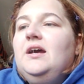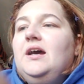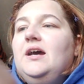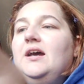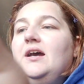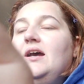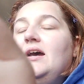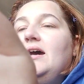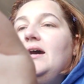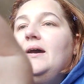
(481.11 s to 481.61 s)

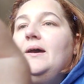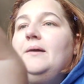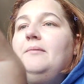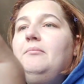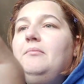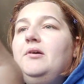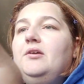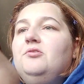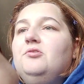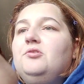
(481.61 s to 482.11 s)

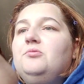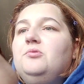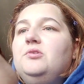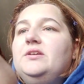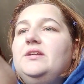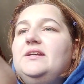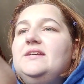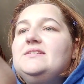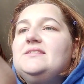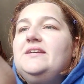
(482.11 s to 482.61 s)
Another
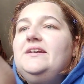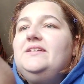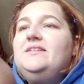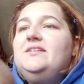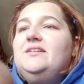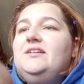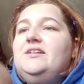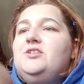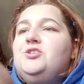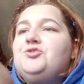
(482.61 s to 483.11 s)
one is a
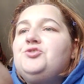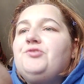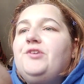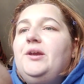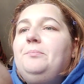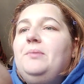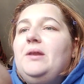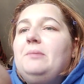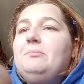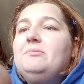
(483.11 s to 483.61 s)
tea
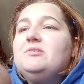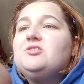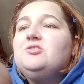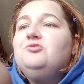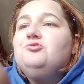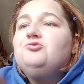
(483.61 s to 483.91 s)
tree blemish